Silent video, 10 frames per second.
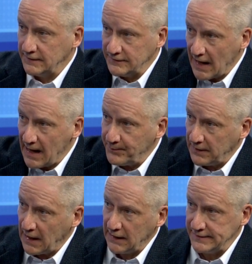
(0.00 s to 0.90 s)
top
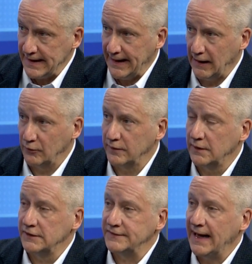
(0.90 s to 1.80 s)
on down,
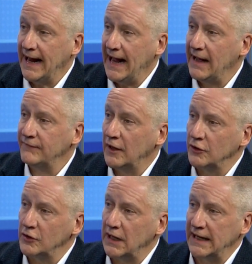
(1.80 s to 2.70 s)
to have a
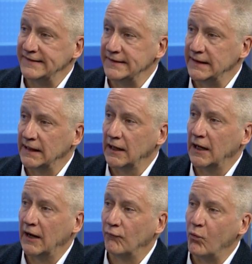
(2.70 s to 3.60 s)
good idea
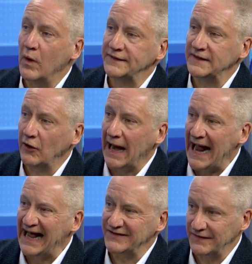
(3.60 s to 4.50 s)
of what they're
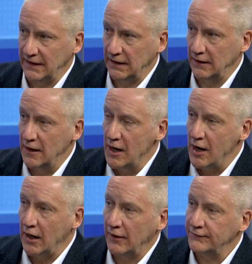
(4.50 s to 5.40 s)
asking
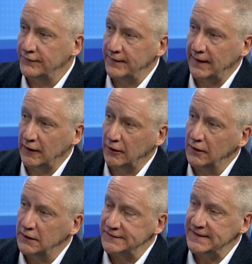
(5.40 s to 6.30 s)
of their
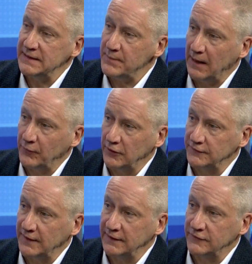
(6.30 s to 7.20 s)
team
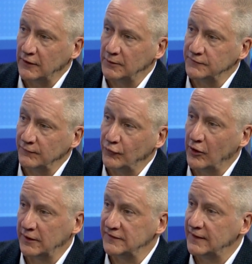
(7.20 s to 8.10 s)
members in terms of
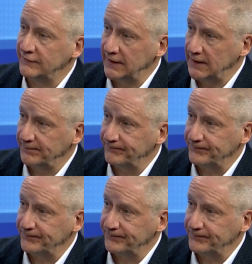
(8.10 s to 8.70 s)
productivity.